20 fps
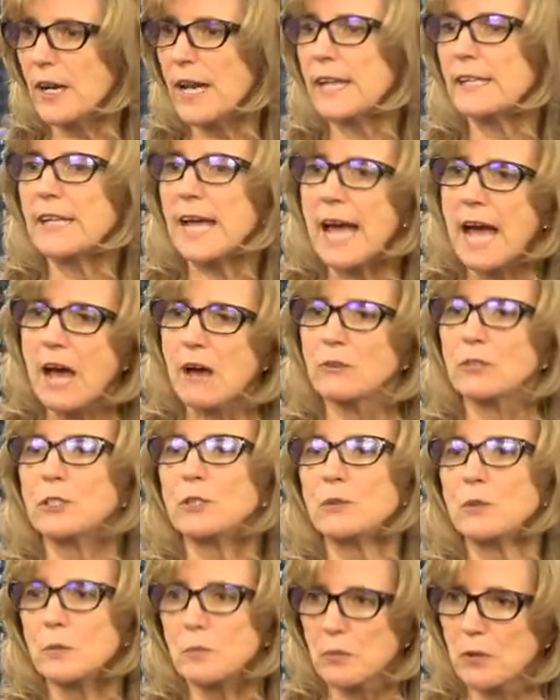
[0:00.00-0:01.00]
and how do
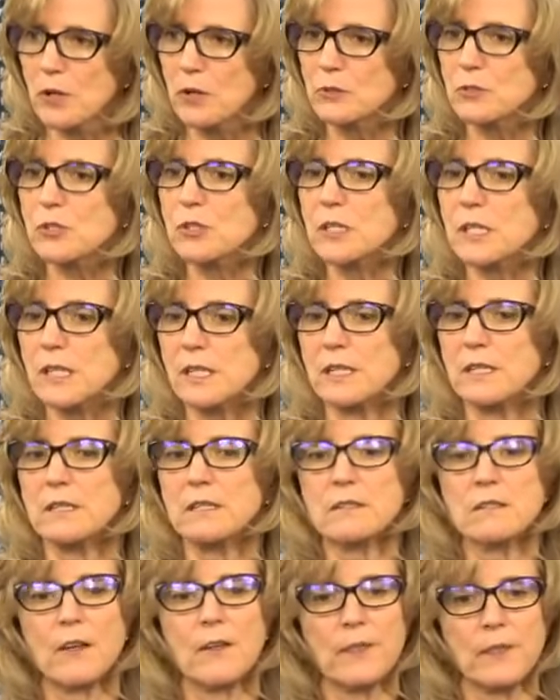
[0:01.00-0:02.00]
you approach the
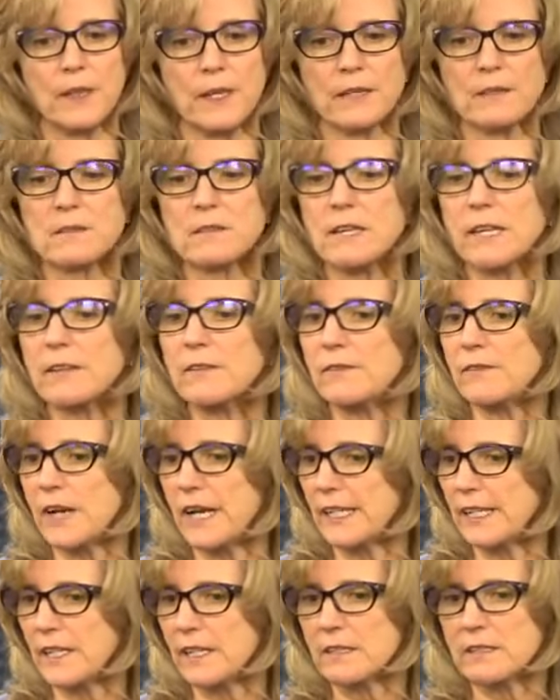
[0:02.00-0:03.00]
kids on things like
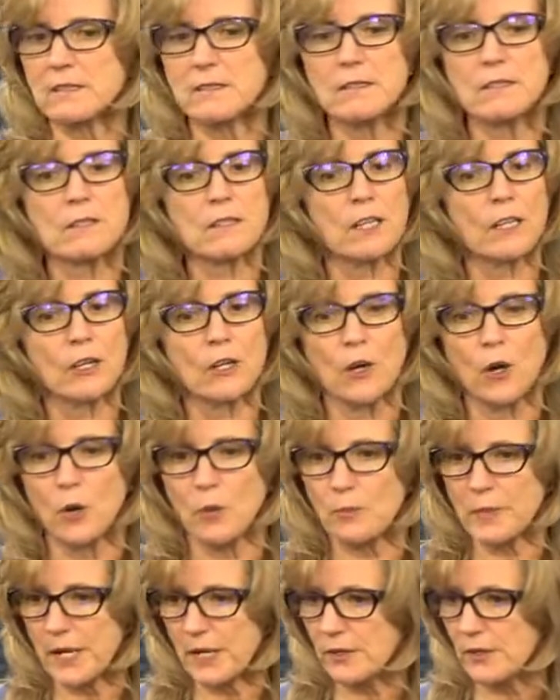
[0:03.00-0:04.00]
finances and
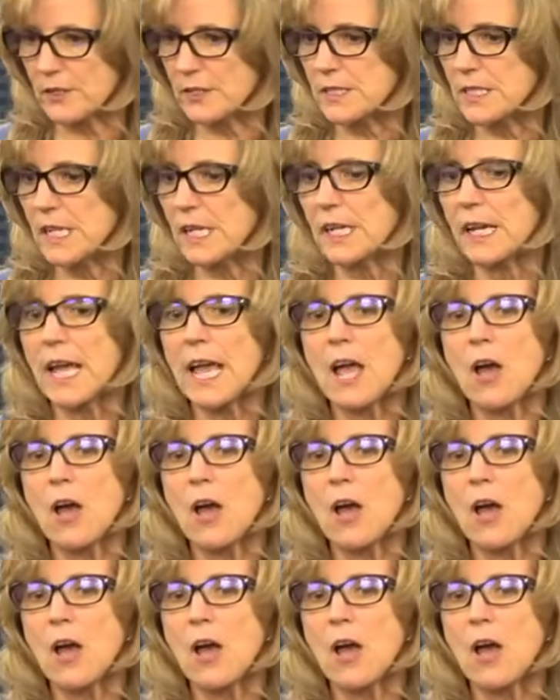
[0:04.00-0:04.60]
co parenting?